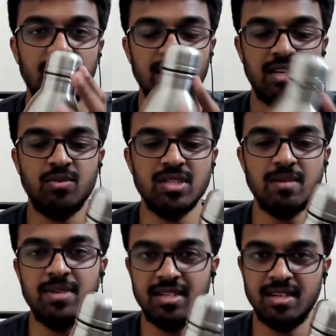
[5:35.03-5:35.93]
It was a
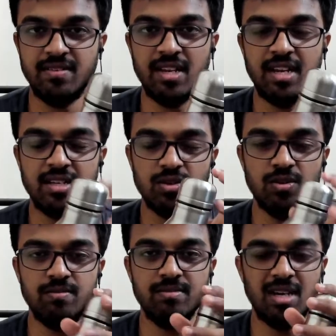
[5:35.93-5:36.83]
bit heavy, like
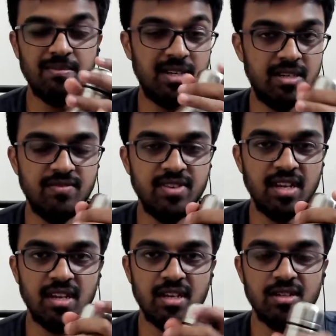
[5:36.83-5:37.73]
so a bit
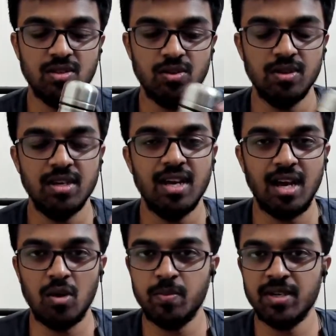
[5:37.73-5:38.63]
very. So I
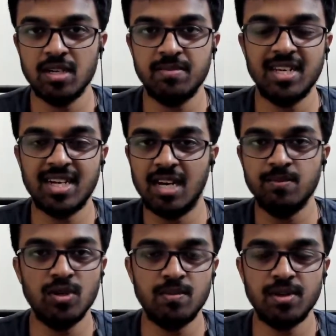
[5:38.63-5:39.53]
opened up the
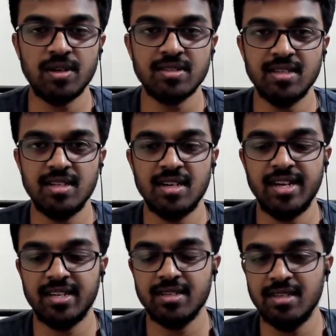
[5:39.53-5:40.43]
cardboard box and
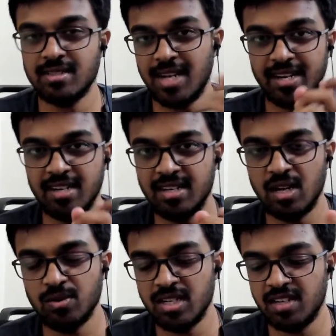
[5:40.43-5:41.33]
like it slided
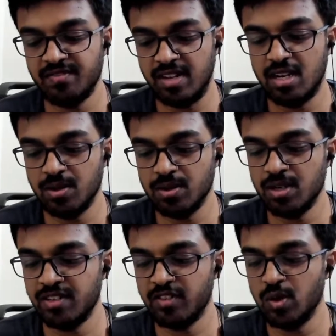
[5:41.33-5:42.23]
down and it fell down on the
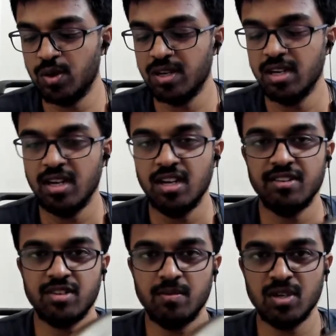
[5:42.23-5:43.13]
floor
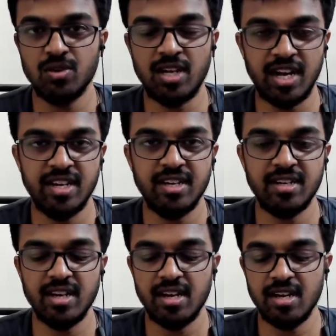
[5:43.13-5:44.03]
from a good height.
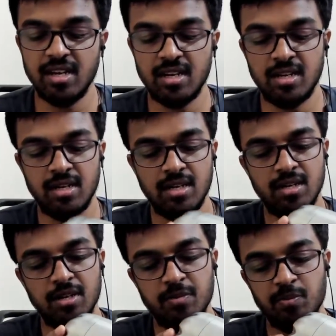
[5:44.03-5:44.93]
And
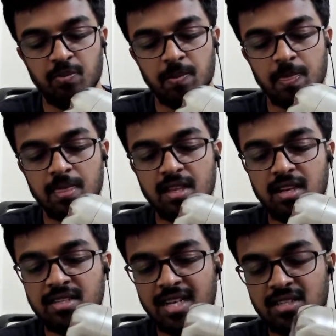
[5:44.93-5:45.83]
there is
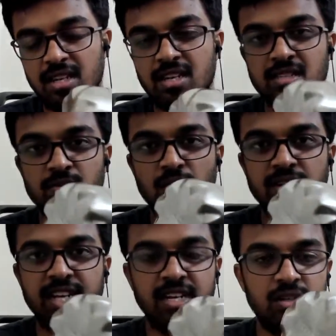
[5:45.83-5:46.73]
actually a small
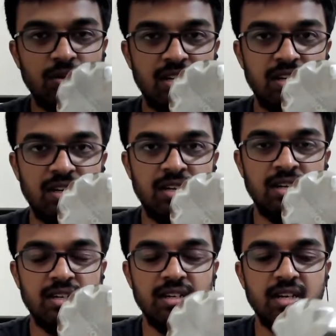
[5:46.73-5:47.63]
dent over here
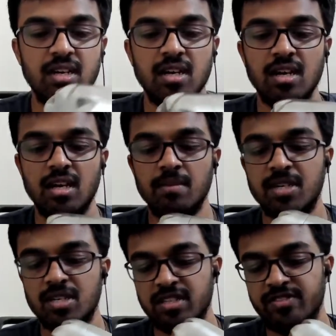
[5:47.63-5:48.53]

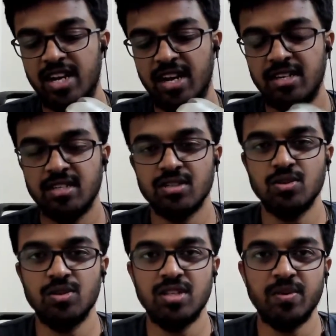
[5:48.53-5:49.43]
because of that.
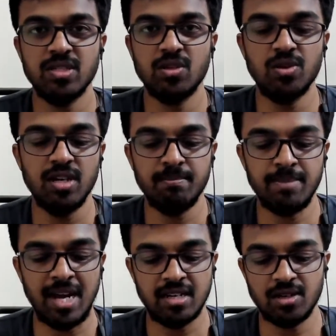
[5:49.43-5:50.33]
So there was a good
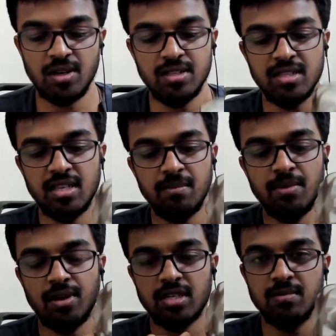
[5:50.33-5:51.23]
impact on the
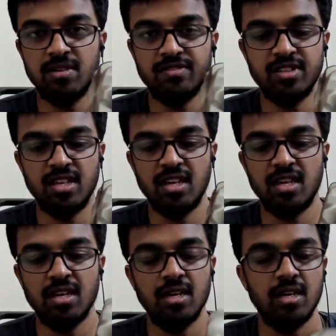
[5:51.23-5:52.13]
bottom of the
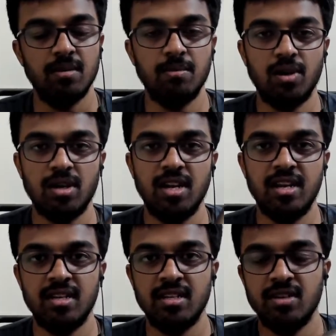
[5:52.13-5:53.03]
bottle,
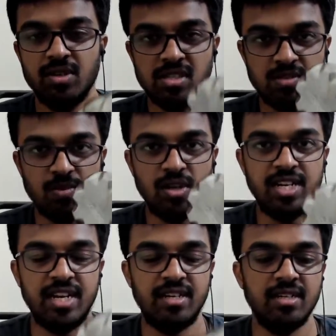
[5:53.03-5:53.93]
and there was a small
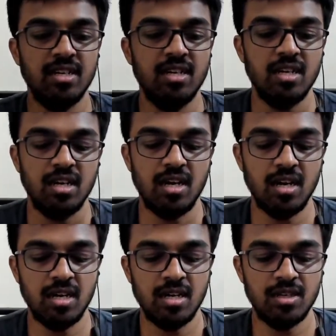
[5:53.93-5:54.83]
dent.
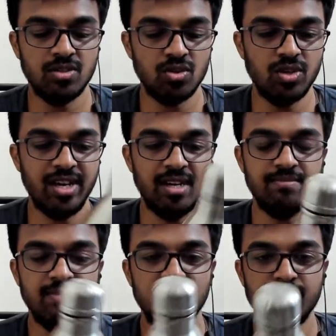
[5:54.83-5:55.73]
So yeah,
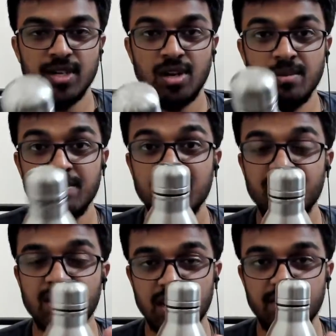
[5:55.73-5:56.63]
this may not be
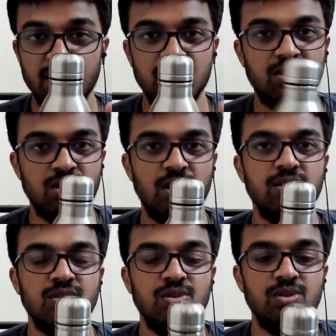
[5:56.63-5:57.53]
very strong.
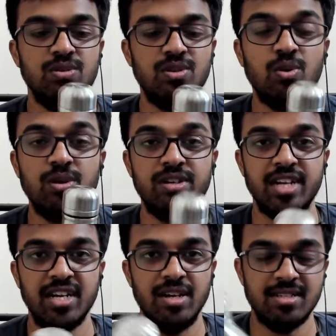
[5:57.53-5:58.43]
So don't
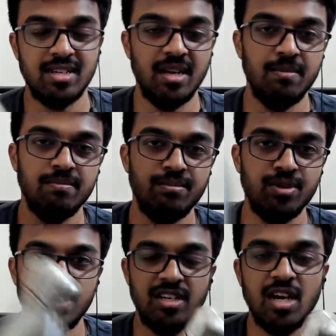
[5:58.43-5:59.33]
try to actually put
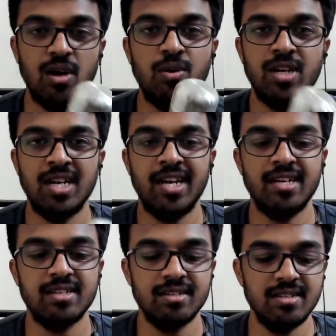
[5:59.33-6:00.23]
it down and
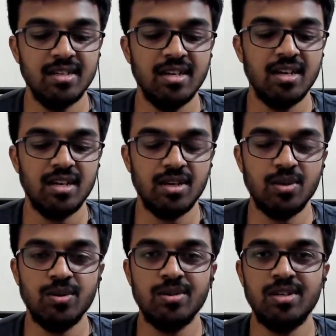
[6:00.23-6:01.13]

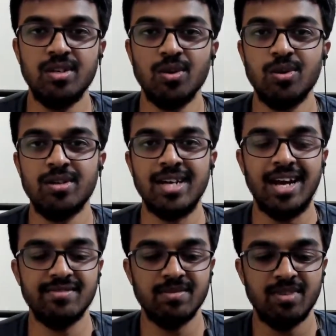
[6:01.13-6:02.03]
like don't
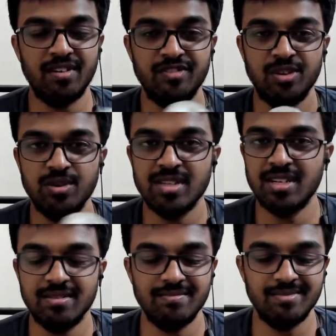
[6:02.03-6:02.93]
have some rough use,
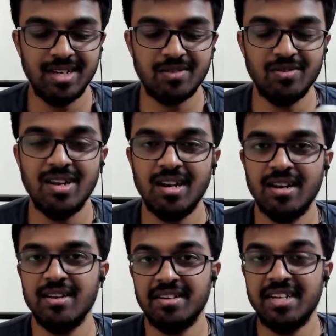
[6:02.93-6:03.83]
and it'll
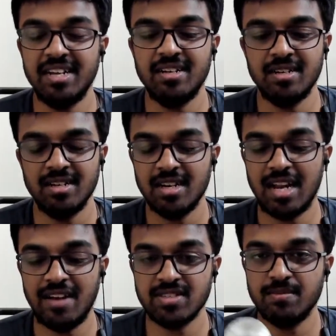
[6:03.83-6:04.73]

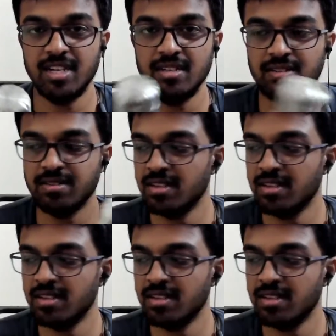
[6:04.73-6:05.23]
have some dents.